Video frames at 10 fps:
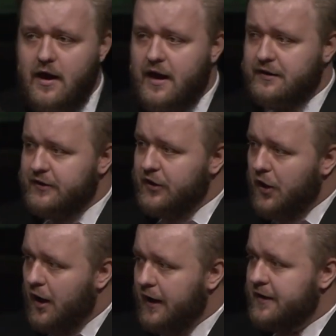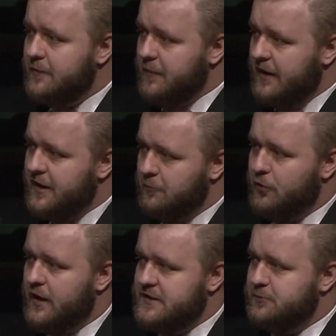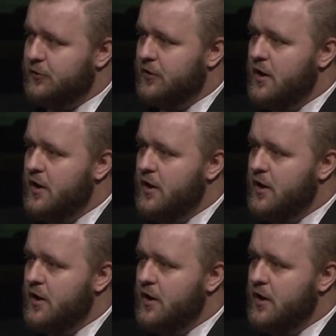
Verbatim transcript: and God made him prosper.